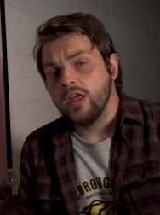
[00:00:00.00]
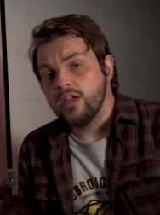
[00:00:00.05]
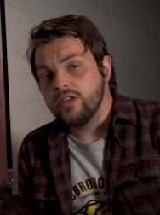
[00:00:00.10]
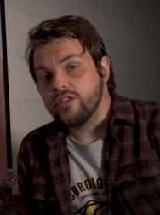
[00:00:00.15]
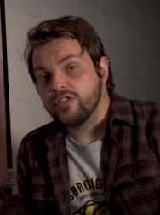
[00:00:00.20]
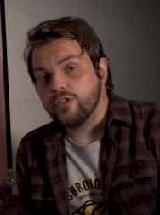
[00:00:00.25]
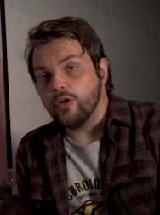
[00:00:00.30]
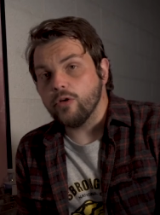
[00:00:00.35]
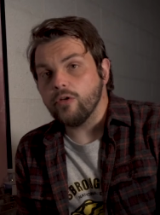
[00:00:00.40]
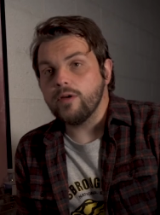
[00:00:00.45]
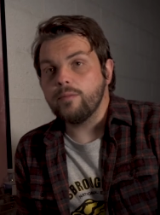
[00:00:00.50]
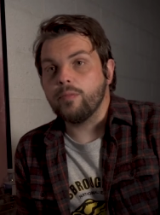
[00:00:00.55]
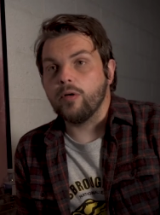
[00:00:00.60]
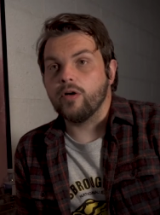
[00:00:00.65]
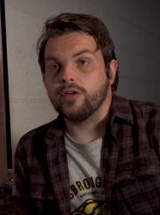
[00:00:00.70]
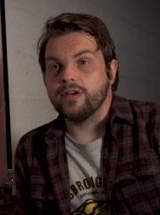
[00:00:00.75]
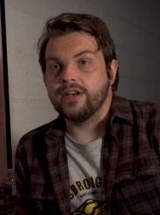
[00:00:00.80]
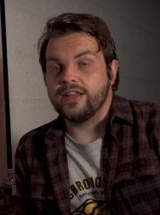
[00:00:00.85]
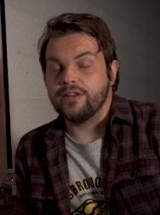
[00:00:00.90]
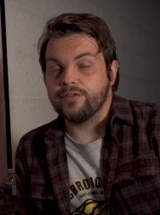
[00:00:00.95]

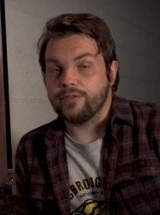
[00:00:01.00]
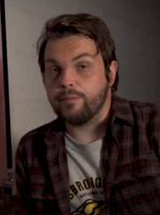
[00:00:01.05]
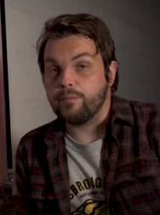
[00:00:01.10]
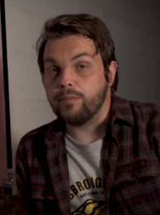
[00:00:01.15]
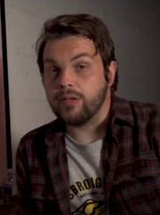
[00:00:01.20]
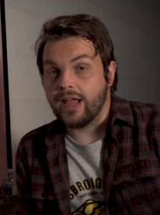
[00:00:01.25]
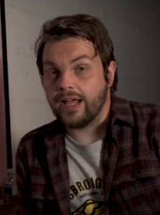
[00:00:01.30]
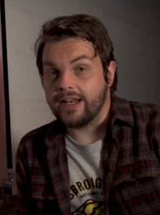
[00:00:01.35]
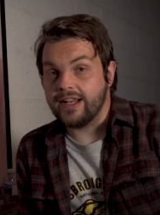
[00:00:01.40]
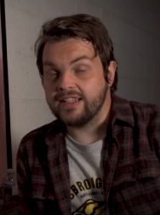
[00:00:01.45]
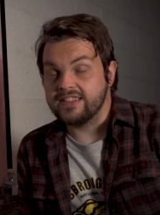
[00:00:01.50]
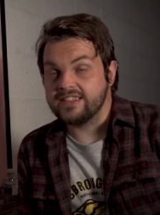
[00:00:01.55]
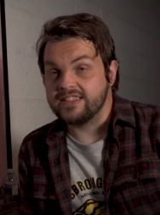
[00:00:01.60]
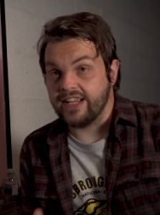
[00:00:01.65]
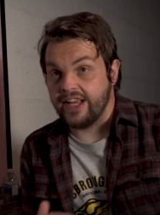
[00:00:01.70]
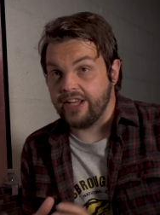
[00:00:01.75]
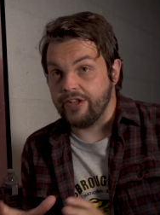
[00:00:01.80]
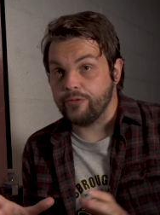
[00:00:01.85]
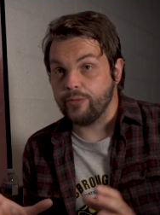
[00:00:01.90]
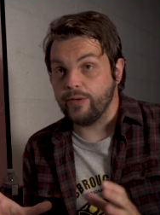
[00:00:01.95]
Storyboarding is the planning
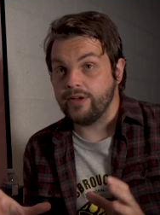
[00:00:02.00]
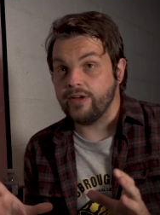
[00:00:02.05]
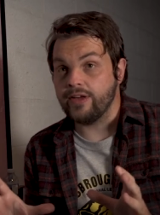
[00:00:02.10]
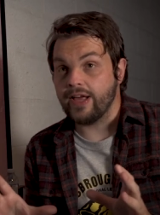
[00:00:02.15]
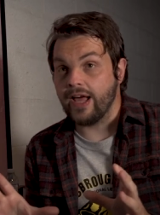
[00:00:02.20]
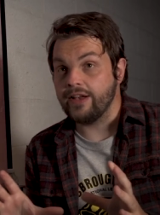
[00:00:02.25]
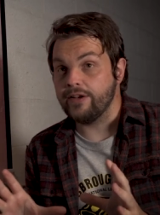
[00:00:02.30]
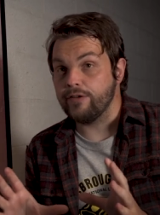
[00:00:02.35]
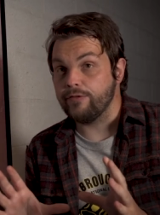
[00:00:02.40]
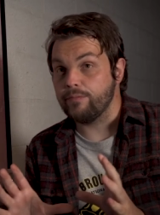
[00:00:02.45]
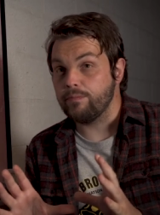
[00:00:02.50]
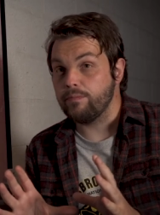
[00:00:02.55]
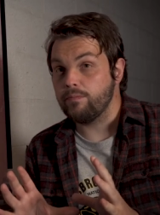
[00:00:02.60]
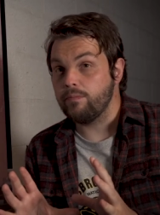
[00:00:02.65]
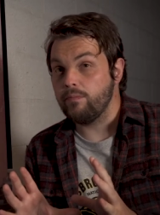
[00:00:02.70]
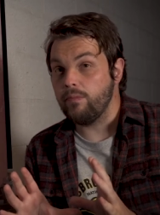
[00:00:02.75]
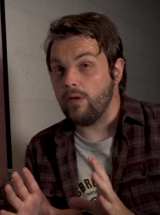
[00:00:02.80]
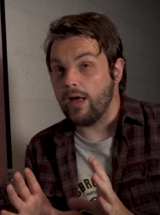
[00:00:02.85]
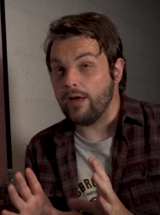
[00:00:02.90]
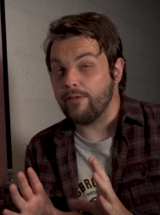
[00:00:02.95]
stage where you kind of
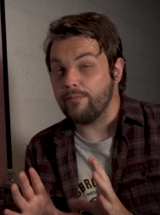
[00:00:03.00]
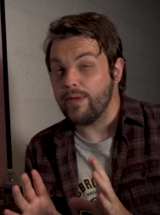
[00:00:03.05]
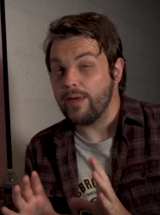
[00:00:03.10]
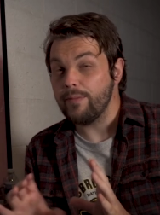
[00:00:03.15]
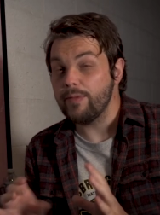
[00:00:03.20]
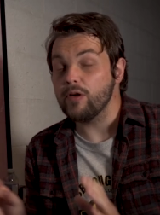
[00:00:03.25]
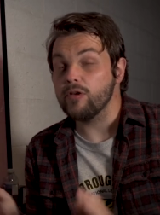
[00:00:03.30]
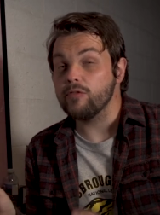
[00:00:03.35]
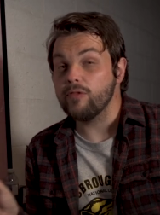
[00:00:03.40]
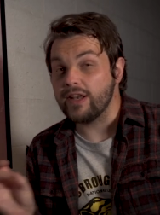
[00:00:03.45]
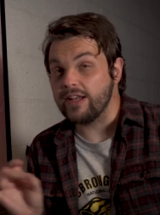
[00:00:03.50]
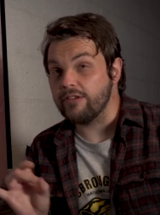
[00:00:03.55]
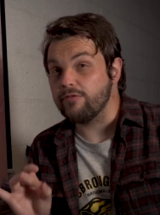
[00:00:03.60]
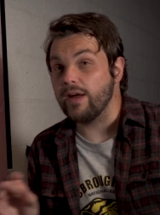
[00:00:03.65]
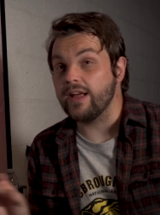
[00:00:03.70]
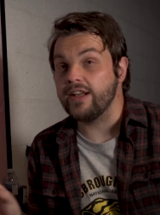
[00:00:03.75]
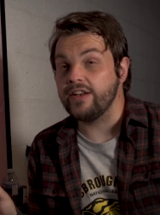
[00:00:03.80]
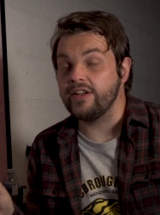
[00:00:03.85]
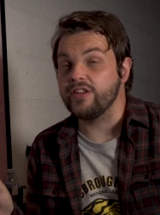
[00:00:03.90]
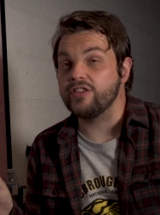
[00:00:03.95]
have maybe already
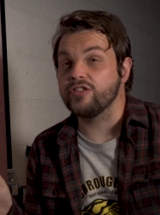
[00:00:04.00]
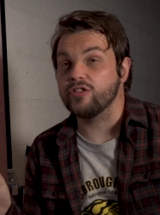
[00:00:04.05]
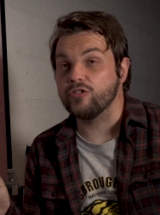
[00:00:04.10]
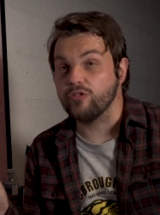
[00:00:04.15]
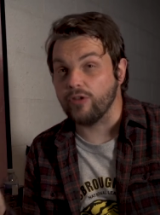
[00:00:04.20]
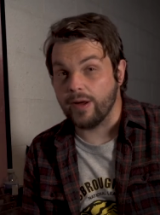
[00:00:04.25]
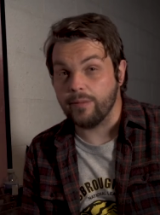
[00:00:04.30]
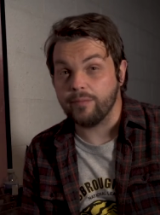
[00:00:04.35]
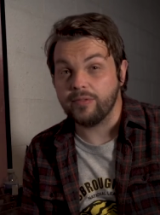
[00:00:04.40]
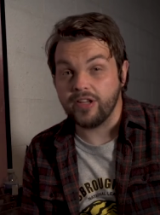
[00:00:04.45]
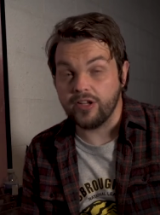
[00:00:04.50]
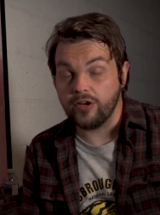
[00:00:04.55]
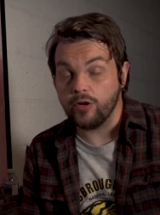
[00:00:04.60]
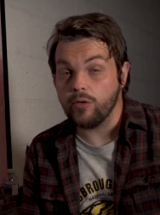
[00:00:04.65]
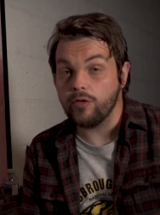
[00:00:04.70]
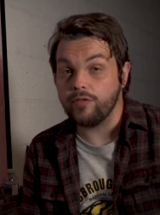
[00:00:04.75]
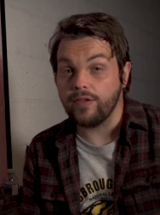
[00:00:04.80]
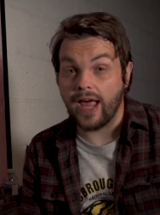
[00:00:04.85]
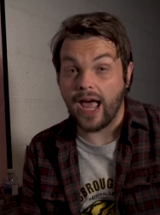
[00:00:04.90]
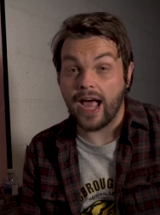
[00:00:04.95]
written your script, you know
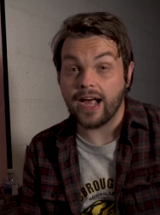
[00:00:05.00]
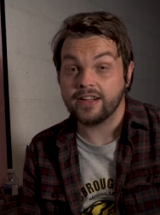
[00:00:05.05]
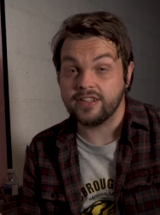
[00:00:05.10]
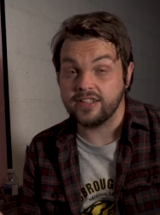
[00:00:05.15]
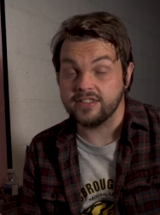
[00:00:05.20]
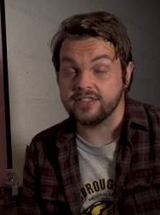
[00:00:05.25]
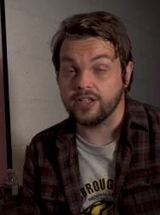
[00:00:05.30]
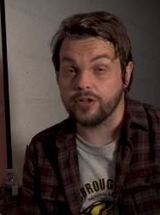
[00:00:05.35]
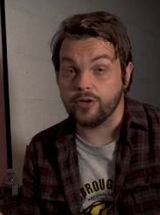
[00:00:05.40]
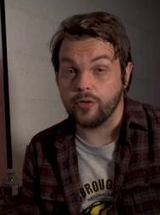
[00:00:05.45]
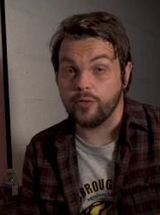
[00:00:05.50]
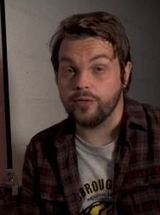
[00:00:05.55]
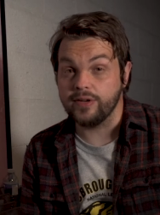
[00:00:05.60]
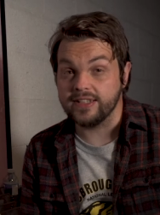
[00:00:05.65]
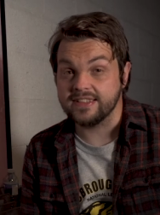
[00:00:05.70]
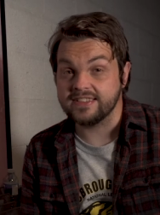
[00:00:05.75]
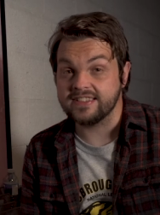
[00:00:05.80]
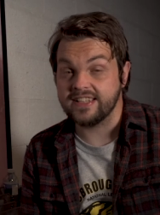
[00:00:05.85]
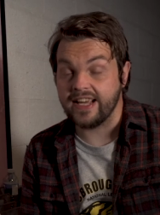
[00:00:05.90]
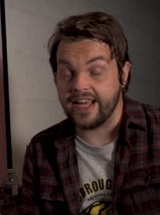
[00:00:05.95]
what the actors are going
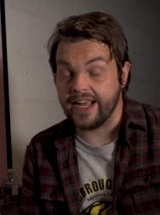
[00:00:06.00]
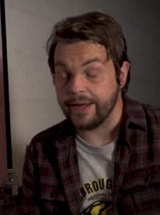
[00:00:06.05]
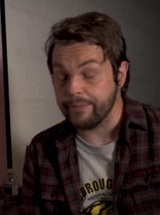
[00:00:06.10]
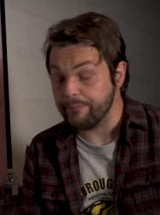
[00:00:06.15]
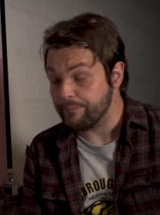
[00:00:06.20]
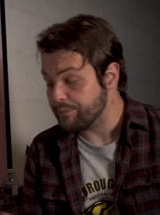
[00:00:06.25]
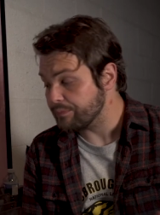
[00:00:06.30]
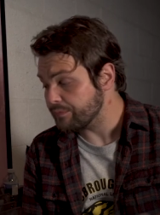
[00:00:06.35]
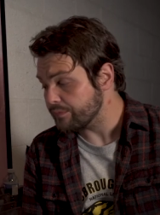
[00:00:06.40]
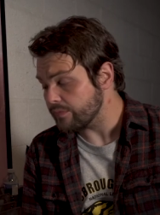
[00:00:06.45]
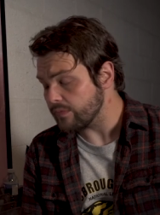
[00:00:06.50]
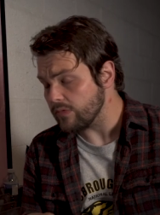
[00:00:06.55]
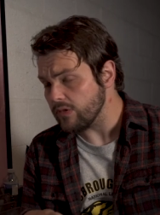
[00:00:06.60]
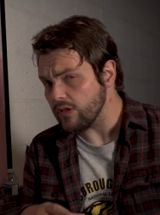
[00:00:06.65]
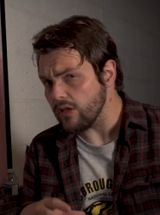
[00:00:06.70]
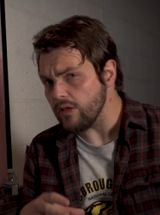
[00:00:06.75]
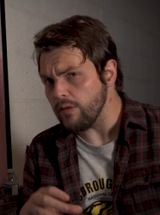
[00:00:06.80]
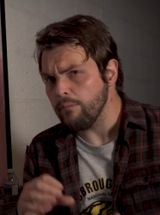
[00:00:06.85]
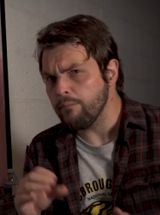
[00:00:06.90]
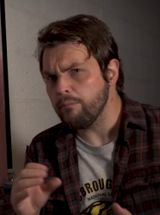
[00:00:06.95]
to say,
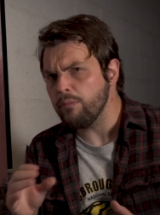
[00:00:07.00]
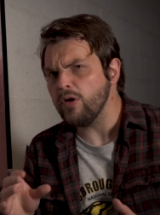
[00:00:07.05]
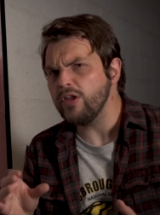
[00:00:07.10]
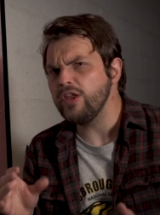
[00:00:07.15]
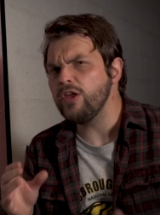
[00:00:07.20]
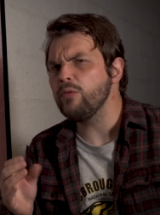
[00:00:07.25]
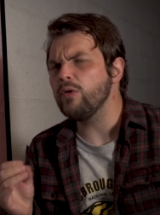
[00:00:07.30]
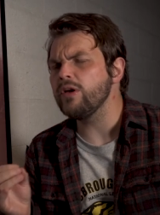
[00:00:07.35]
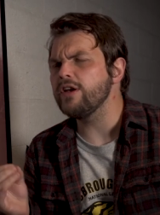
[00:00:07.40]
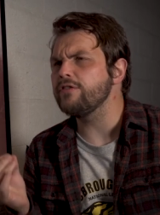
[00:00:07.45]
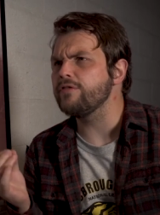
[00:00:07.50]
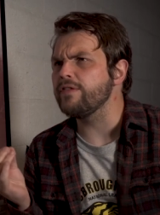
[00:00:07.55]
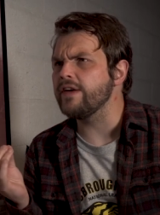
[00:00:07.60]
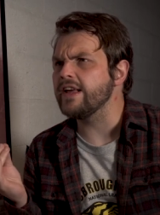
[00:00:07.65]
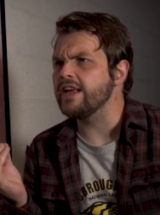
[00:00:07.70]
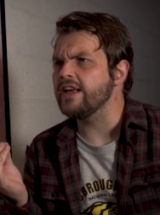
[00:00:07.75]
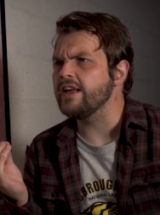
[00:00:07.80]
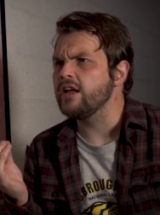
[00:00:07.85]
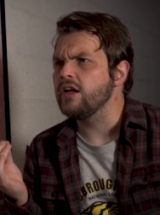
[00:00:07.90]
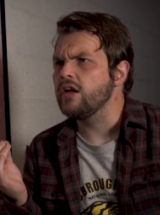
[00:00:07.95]
but you want to
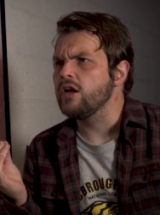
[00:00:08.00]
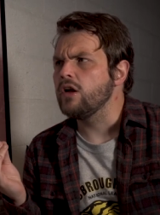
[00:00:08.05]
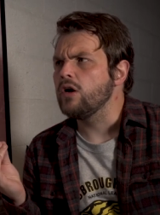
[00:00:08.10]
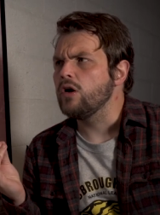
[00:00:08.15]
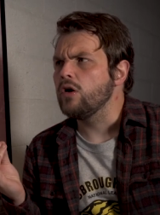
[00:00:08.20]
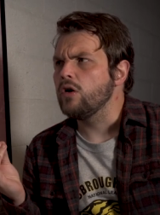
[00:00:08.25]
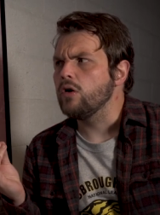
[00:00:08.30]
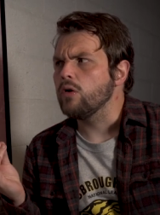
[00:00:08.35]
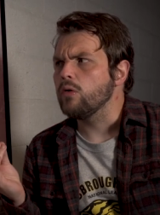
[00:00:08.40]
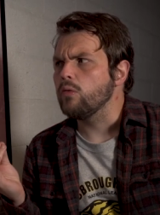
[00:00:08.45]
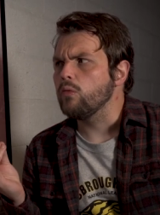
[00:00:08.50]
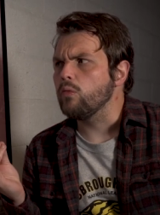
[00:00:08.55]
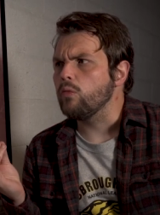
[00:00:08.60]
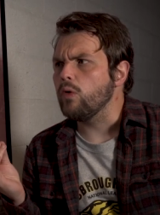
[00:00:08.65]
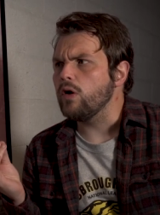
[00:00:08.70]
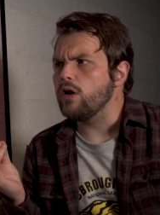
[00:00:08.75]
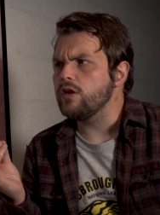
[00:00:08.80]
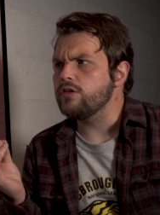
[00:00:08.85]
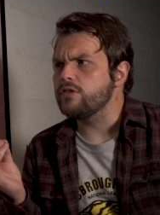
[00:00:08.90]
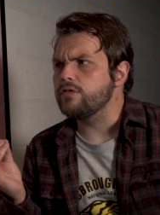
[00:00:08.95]
think,
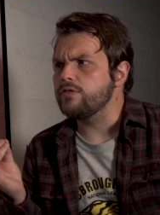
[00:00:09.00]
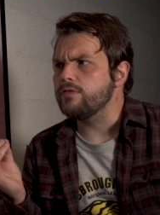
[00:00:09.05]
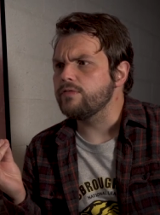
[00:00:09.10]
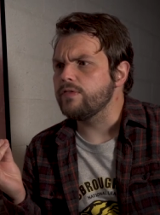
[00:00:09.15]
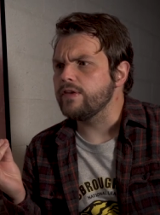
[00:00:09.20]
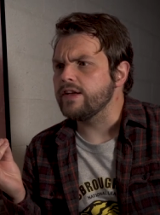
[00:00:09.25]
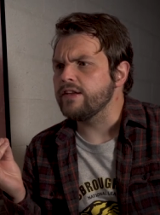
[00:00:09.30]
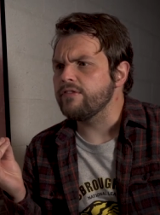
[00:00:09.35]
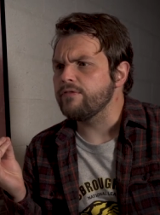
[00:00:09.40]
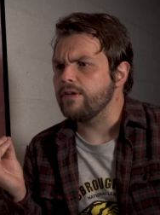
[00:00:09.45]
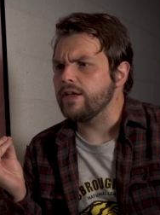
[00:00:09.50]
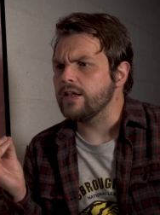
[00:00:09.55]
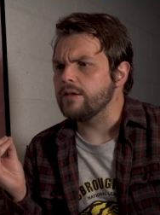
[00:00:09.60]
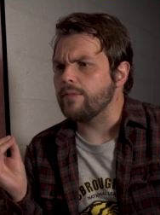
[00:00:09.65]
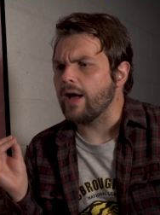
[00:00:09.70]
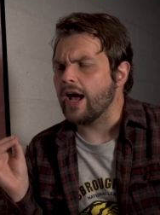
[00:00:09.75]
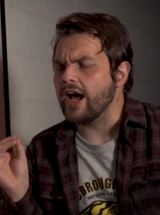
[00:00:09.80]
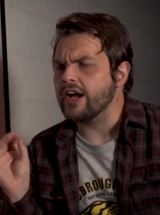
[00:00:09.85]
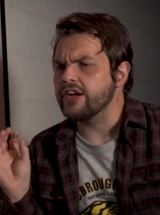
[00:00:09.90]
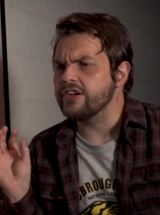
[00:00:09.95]
what is the
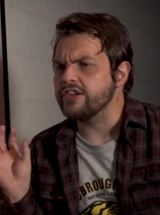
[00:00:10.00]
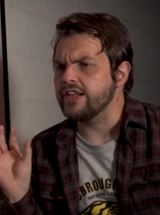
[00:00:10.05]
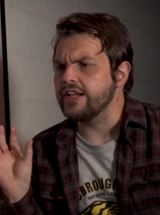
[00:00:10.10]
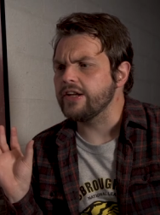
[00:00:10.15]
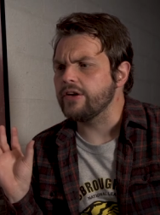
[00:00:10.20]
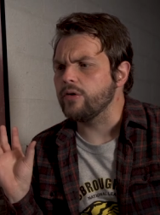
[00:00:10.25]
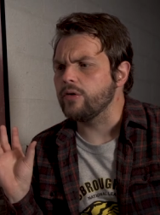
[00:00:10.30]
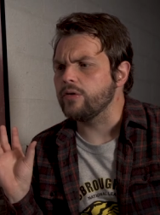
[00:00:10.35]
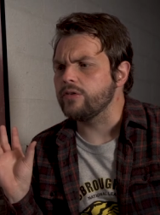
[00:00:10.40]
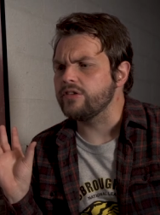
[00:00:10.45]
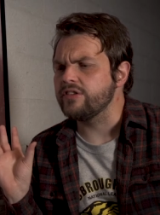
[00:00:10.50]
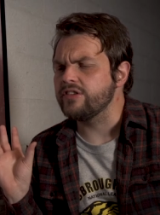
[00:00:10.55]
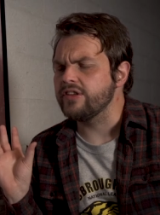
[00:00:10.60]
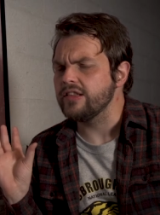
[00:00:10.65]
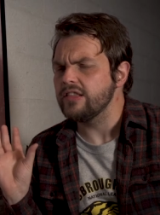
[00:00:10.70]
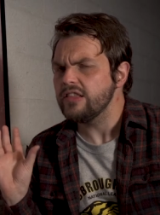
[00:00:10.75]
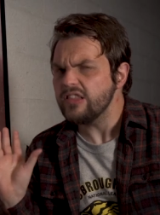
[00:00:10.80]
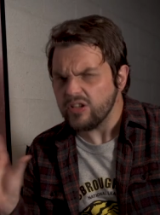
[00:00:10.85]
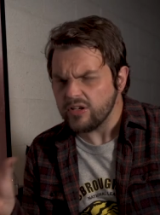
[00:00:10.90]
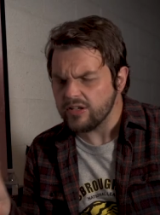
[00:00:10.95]
film actually going to
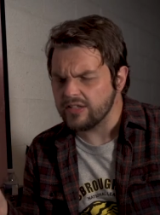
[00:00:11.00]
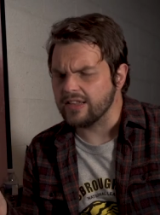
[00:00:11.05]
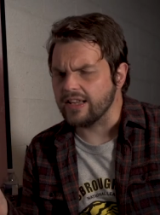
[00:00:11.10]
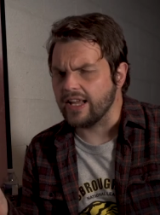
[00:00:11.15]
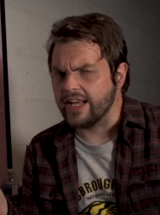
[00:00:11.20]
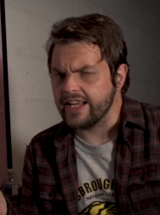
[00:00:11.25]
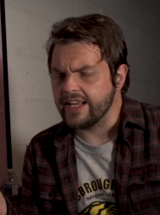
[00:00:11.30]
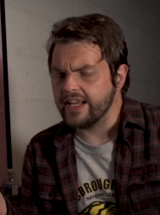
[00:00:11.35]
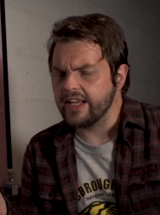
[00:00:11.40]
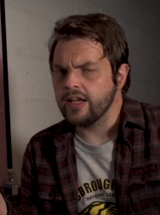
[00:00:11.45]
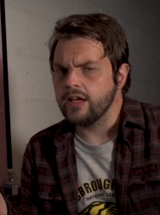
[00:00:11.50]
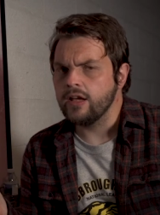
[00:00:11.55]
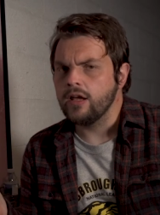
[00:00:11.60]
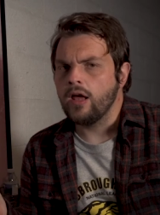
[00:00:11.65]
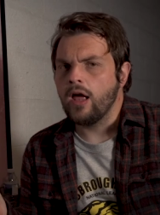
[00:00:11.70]
look like?